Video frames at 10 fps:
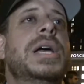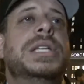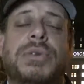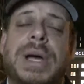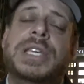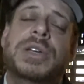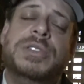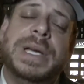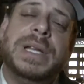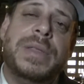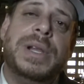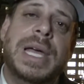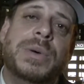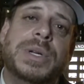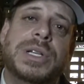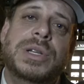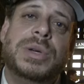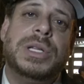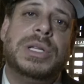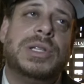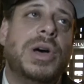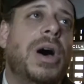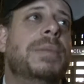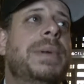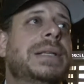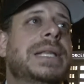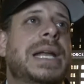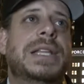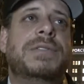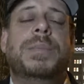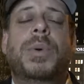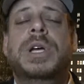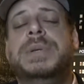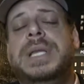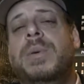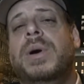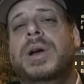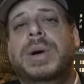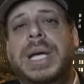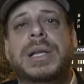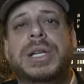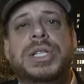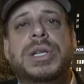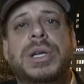It's great that you speak another language and you could talk about that at different points, but they want to know English.